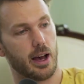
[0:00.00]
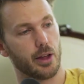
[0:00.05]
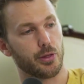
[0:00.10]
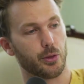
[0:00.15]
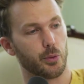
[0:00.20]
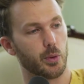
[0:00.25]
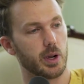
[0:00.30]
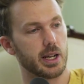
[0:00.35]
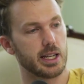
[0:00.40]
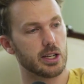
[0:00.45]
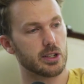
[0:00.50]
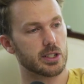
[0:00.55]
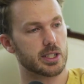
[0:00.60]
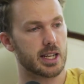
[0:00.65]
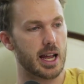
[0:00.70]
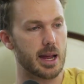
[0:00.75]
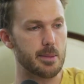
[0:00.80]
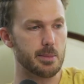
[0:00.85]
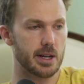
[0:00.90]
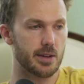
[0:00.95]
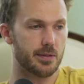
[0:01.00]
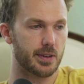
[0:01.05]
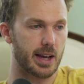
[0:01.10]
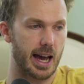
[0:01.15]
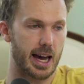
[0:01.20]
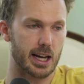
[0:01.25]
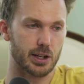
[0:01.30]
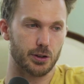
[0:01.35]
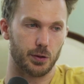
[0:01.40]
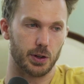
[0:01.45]
A three year statement of
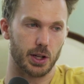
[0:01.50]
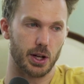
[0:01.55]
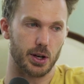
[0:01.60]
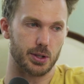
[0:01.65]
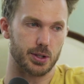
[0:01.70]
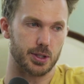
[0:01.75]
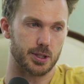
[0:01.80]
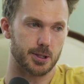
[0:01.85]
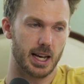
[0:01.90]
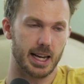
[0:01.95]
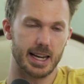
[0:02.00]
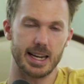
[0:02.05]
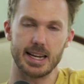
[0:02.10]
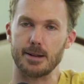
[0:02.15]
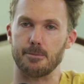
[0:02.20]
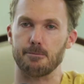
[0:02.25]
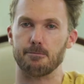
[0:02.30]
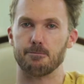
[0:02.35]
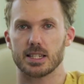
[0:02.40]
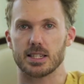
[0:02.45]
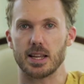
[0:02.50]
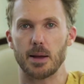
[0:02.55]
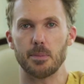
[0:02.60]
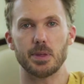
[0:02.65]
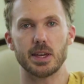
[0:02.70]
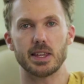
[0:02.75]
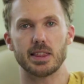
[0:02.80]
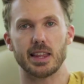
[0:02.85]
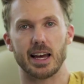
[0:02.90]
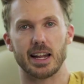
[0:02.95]
cash flows. Again,
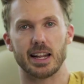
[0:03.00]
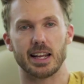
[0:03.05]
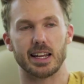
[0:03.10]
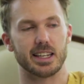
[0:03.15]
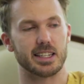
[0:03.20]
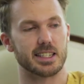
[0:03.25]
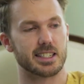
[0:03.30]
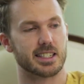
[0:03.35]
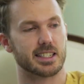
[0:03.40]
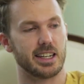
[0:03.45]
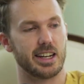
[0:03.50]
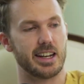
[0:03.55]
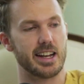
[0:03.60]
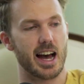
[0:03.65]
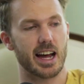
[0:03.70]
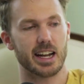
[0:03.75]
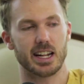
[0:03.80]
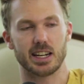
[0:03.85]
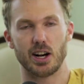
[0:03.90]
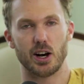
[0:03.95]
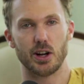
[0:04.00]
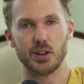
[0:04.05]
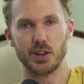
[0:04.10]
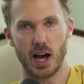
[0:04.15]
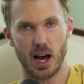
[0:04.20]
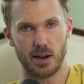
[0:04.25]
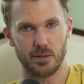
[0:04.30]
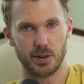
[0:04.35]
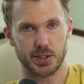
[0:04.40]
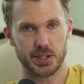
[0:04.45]
something that is not at all
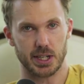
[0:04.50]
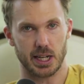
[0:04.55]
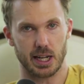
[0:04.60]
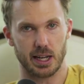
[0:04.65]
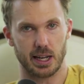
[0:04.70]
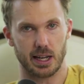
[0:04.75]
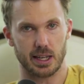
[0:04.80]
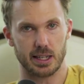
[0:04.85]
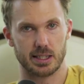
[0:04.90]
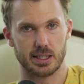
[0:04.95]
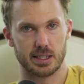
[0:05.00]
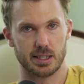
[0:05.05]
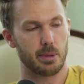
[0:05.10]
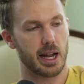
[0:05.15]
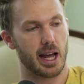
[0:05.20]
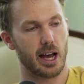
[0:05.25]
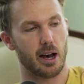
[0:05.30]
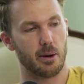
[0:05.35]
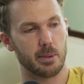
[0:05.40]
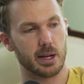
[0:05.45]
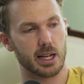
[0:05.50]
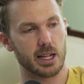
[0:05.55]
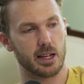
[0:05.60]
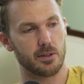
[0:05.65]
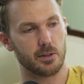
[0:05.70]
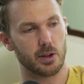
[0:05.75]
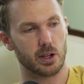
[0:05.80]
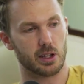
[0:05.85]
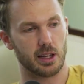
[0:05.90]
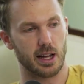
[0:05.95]
novel to us, but how many
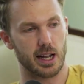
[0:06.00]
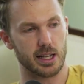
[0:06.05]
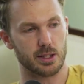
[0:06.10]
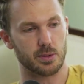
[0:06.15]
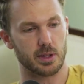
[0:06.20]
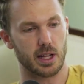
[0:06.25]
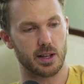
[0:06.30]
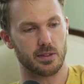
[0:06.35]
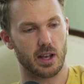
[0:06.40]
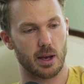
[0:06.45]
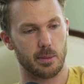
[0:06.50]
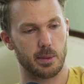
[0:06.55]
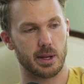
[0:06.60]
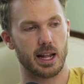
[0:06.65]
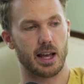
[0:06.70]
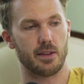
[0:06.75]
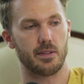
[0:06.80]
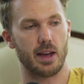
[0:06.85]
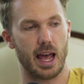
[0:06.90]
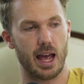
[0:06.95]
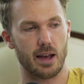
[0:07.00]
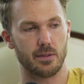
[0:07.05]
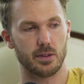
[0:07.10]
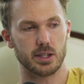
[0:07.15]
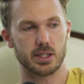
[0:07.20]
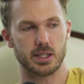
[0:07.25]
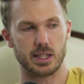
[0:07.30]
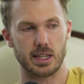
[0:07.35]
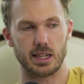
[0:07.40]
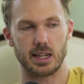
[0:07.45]
of your clients, when they've come in, have
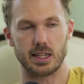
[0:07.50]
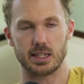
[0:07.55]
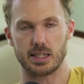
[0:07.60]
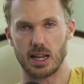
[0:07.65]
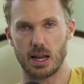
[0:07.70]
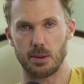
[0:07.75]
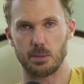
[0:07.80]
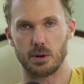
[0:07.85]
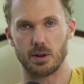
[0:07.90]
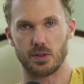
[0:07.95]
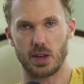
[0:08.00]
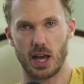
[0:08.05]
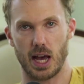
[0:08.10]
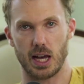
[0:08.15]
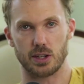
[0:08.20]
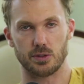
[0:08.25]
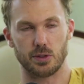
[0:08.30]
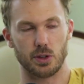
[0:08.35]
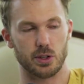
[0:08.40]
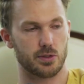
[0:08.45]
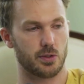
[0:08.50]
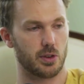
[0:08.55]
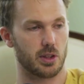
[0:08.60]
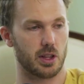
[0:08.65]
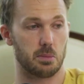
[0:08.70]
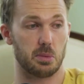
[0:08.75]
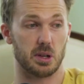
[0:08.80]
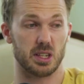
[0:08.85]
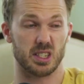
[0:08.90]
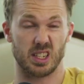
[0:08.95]
ever seen a statement of cash flows for
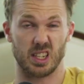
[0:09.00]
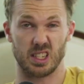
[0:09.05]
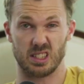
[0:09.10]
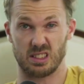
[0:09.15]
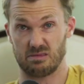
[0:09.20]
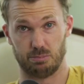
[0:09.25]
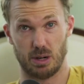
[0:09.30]
their business?